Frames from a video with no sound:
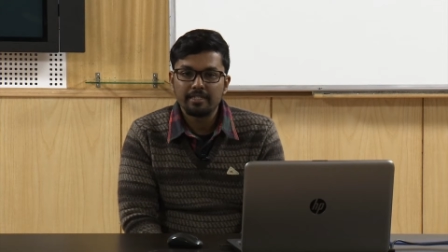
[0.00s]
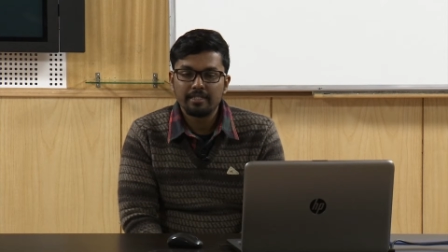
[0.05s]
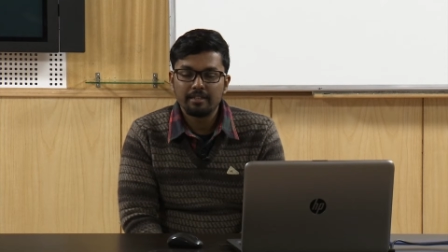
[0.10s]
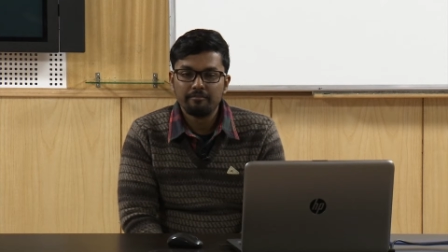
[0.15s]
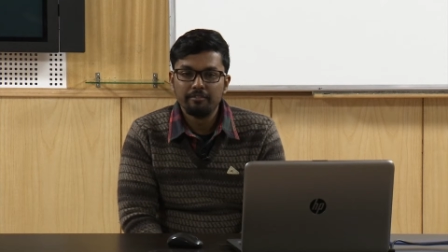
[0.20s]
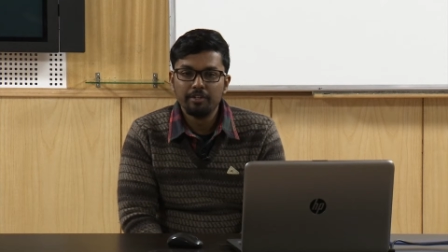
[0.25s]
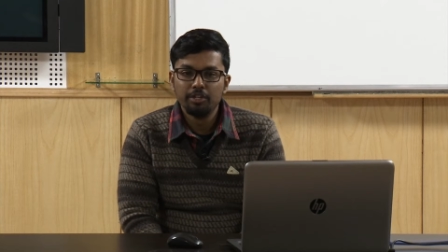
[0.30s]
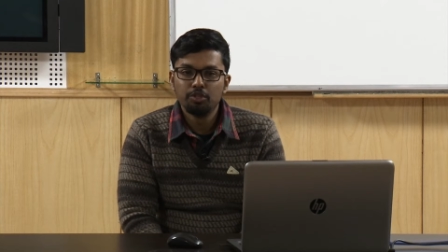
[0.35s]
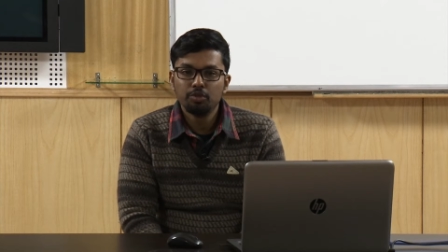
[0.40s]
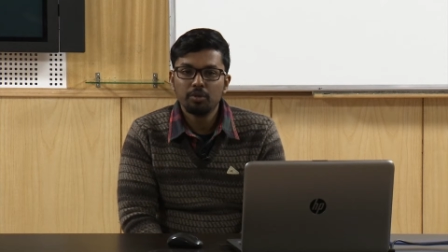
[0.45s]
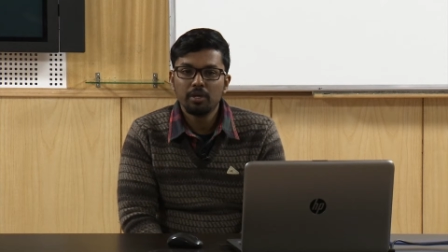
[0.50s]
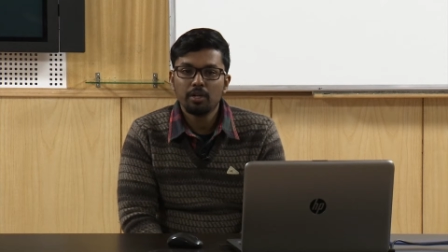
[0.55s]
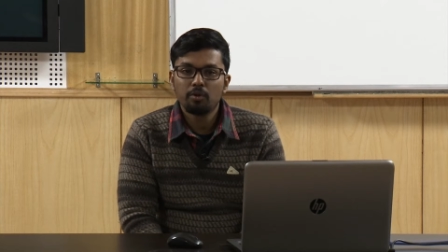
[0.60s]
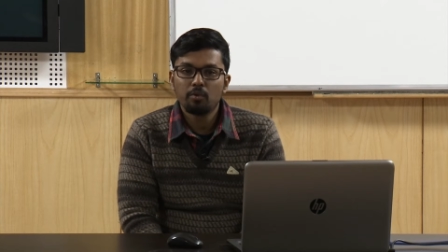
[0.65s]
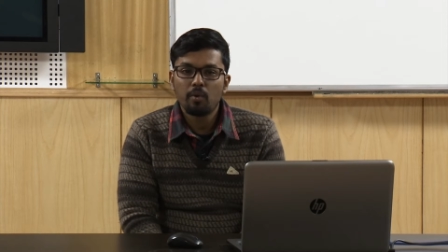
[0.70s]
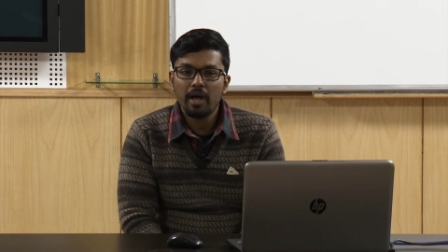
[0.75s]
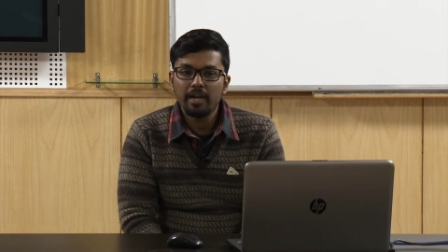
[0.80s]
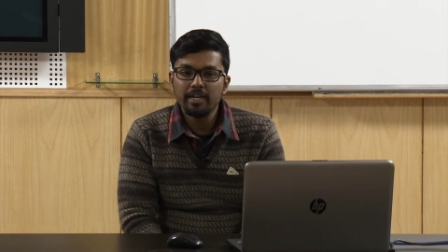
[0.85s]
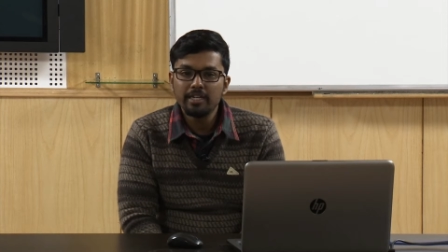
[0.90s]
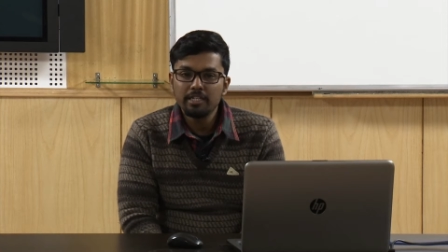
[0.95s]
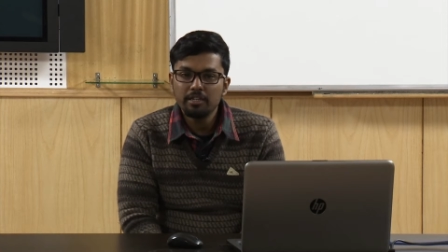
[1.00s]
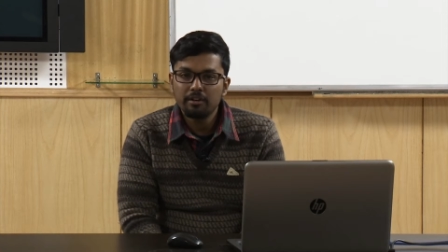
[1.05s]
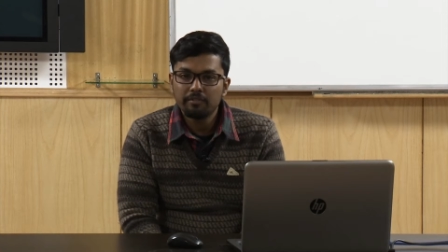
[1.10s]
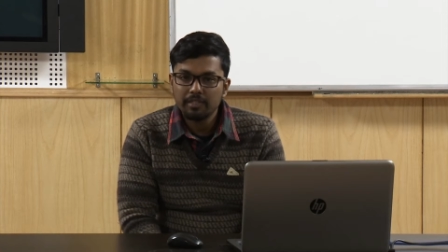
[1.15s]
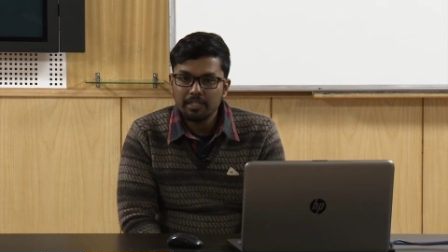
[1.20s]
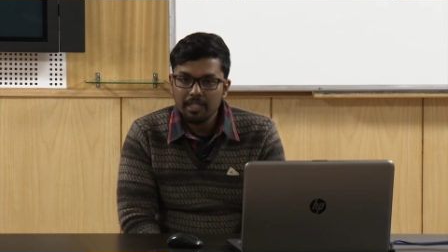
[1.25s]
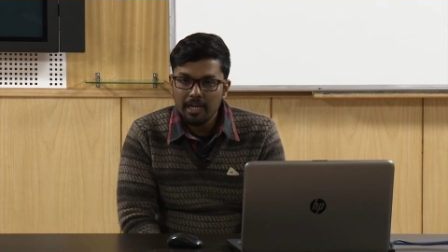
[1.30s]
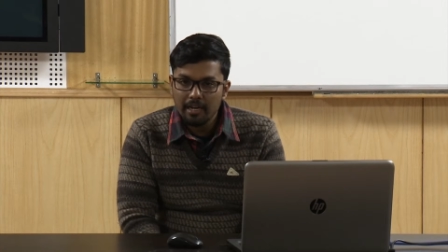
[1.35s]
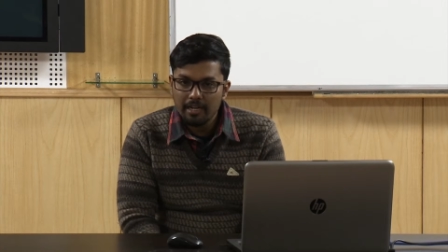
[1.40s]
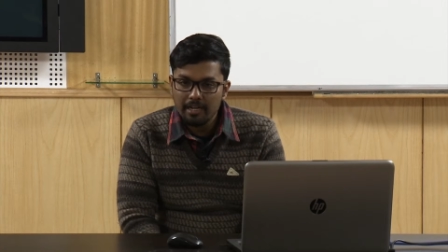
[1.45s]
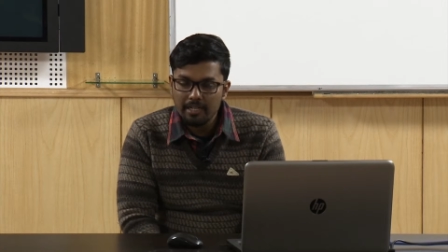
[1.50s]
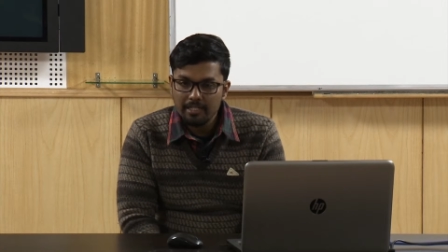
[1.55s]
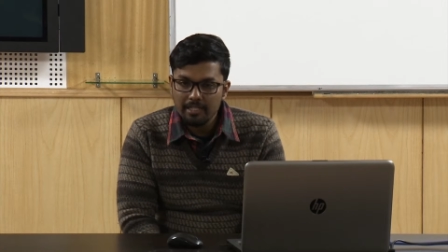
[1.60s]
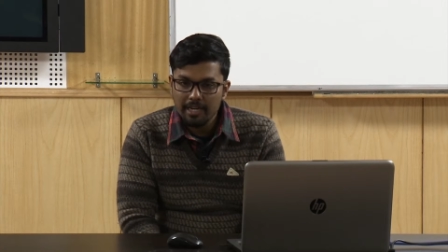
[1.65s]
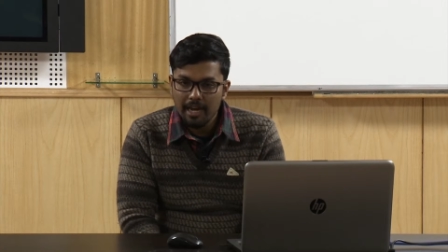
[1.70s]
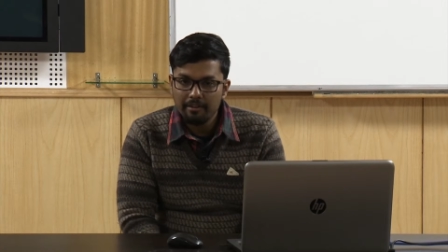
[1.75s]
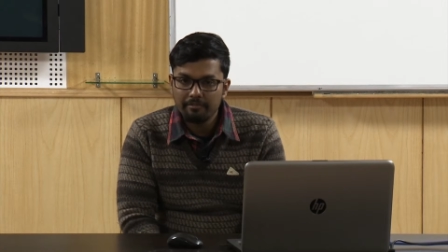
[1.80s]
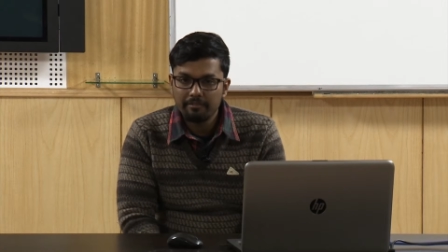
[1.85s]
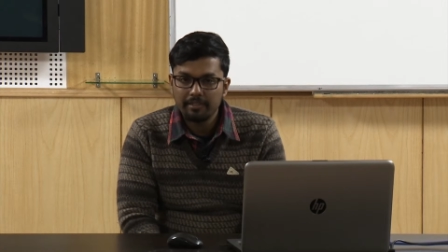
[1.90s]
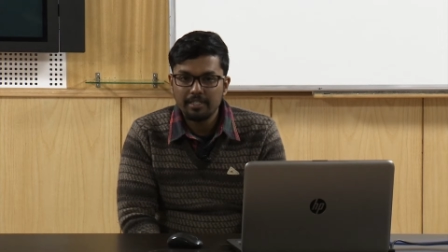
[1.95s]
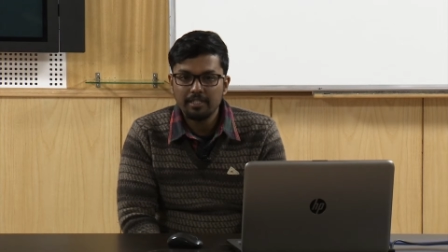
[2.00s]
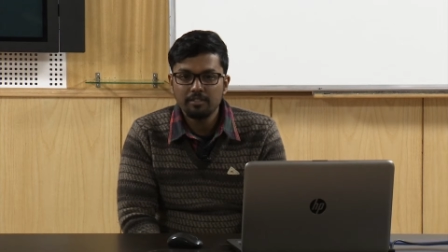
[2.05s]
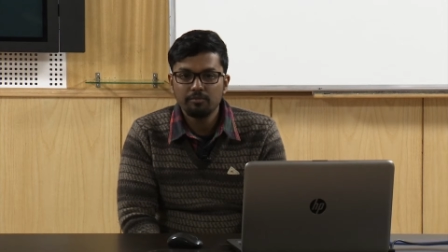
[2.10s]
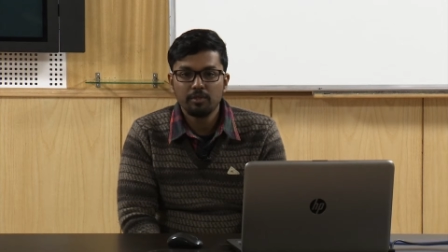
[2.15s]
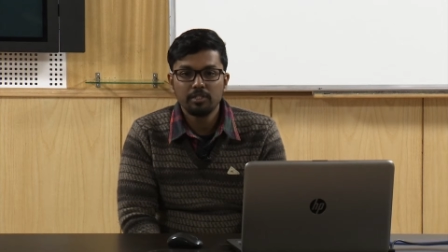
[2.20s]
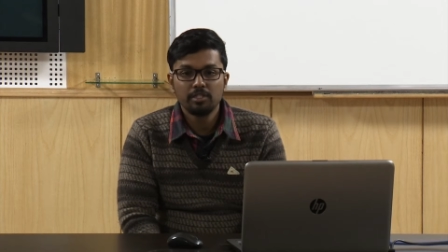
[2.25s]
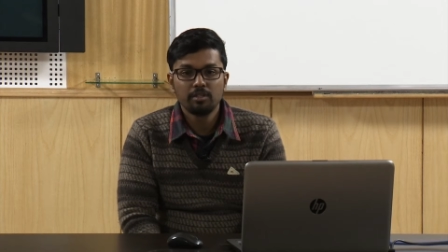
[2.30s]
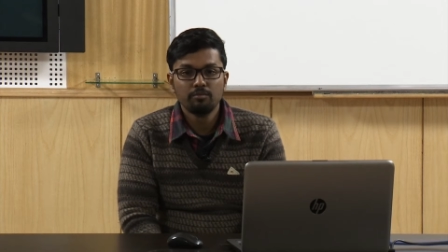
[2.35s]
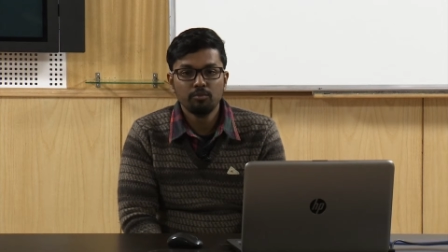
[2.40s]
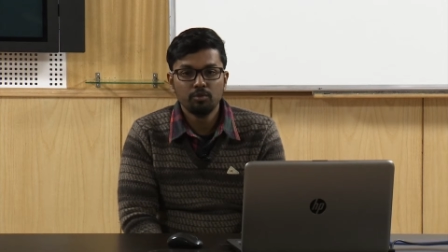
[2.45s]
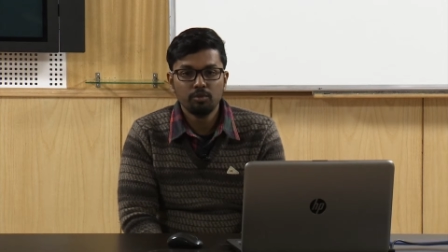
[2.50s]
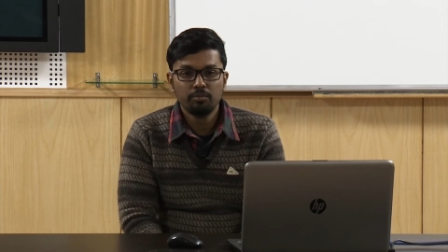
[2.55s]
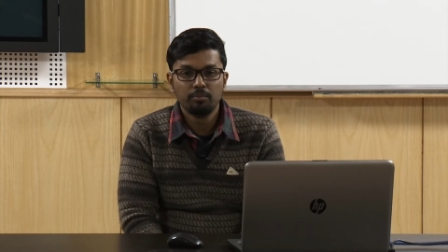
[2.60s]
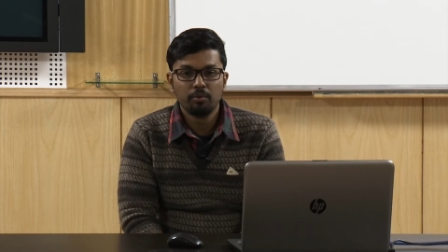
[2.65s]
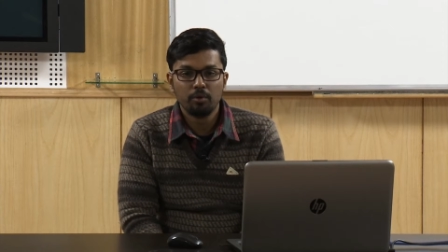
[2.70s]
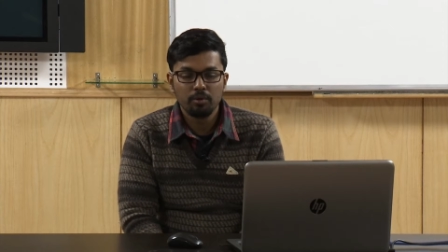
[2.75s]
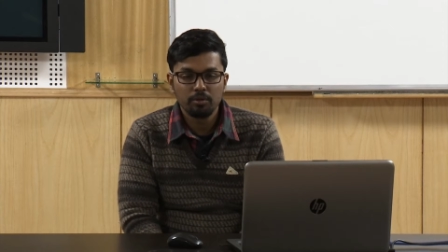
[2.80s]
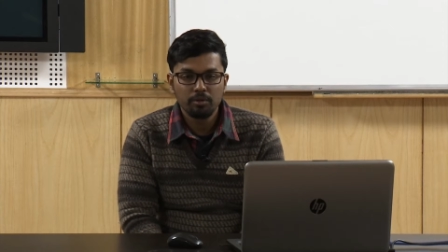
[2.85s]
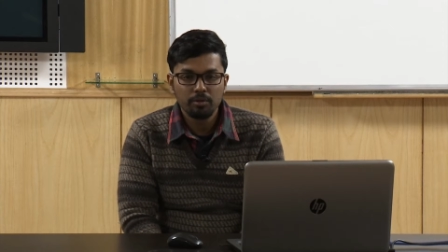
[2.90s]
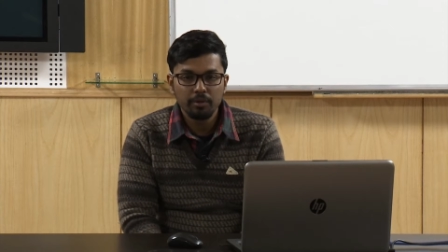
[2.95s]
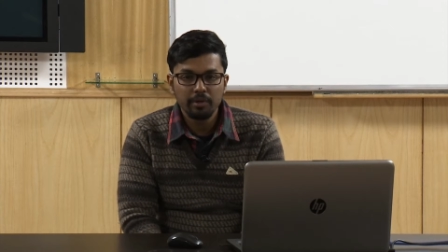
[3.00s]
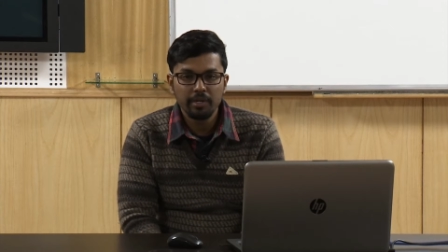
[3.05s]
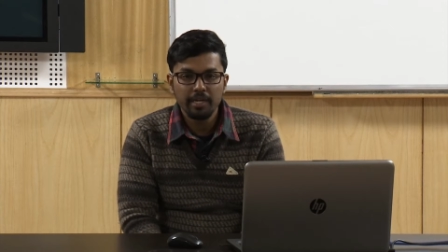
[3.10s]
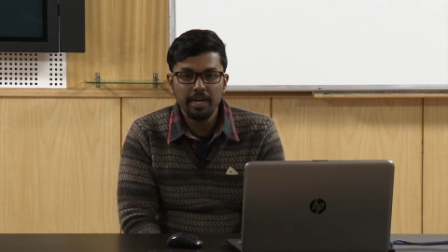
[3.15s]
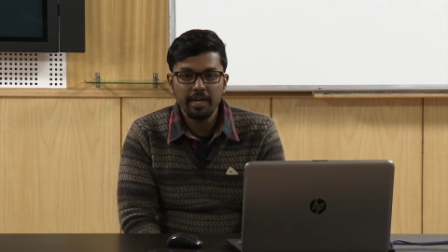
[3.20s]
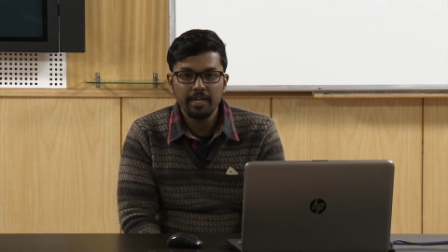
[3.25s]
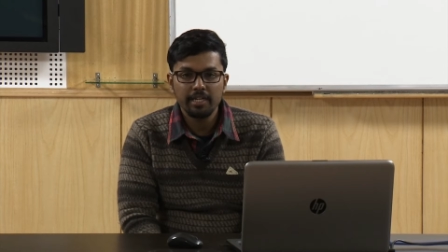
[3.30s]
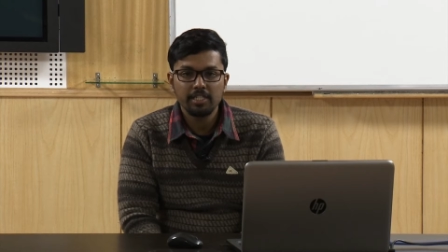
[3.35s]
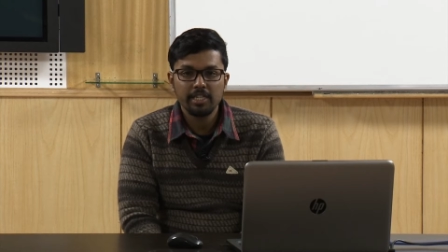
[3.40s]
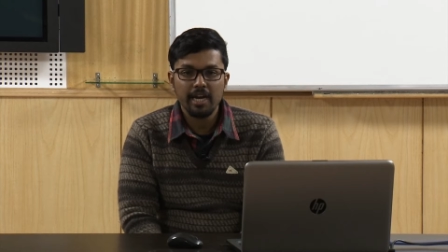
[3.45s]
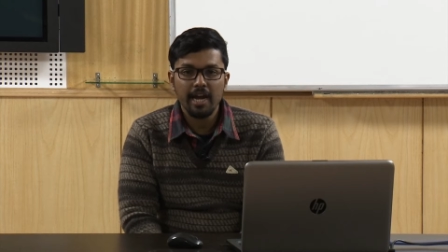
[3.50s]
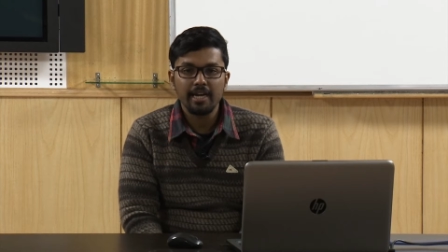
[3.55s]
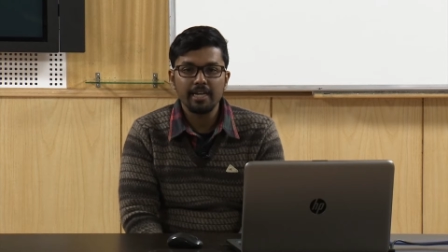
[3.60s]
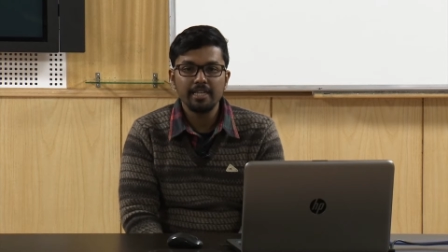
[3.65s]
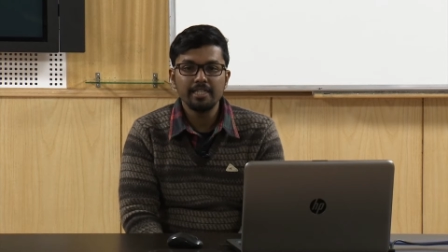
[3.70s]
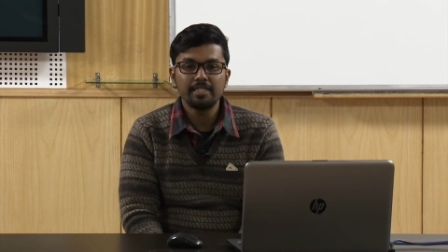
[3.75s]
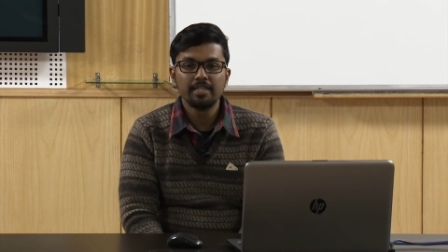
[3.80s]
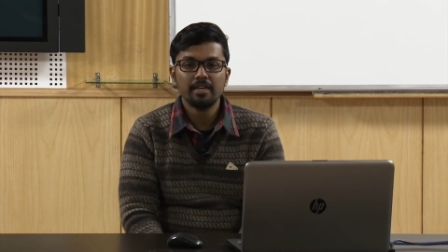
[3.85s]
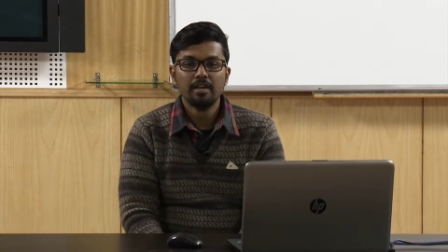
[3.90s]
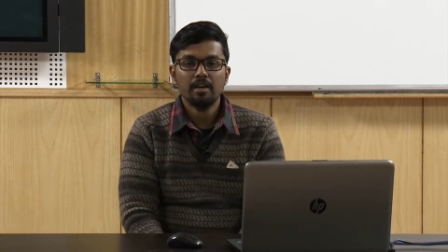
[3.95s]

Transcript: the visual quality of a Chinese typefaces was the mood board to create a Chinese